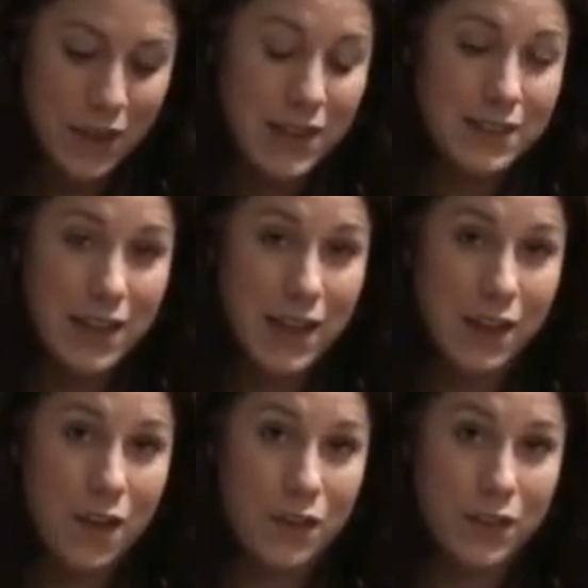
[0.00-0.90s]
He is
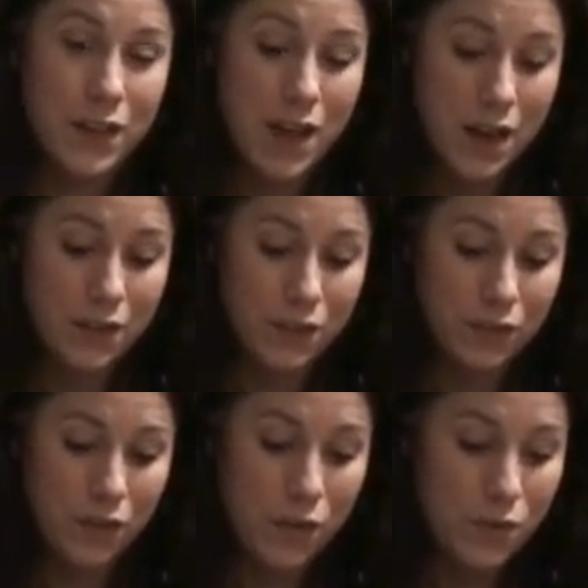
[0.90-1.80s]
king on the Iron
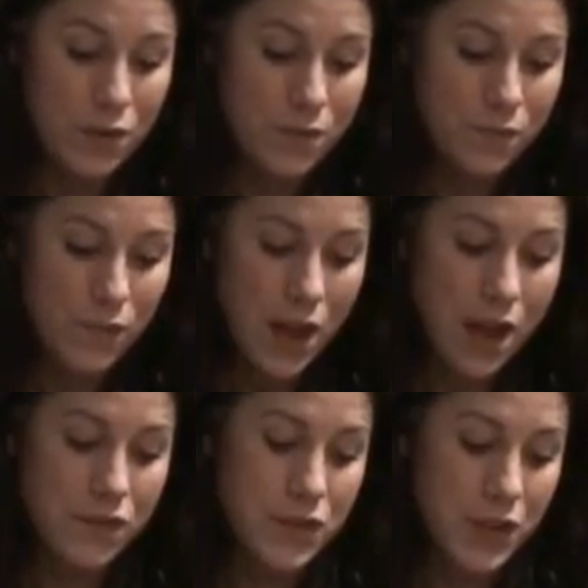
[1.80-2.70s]
Throne
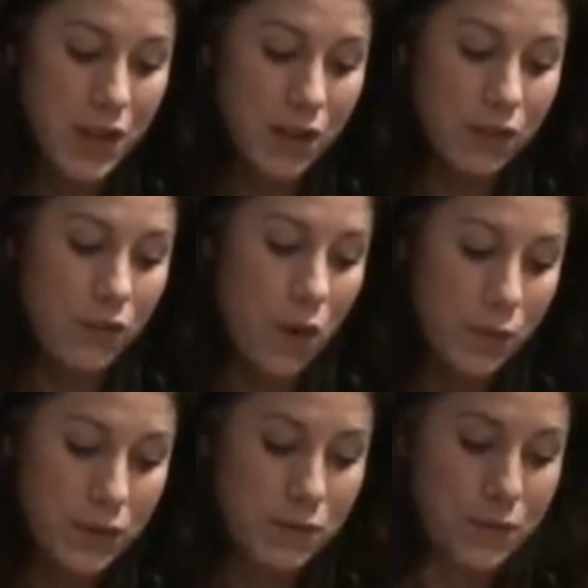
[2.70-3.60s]
after King
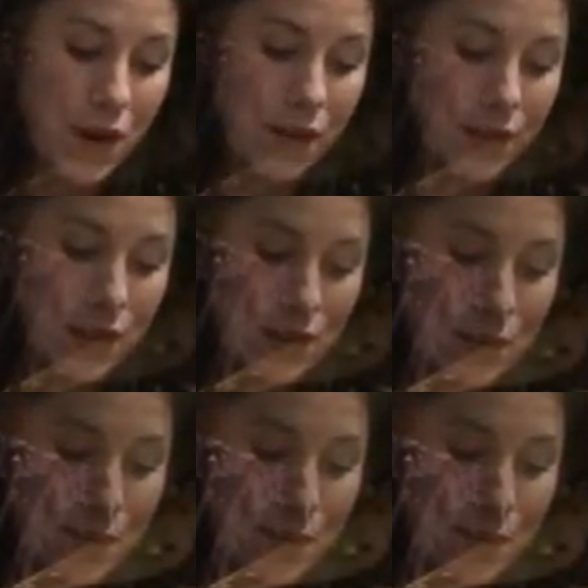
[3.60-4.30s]
Robert Baratheon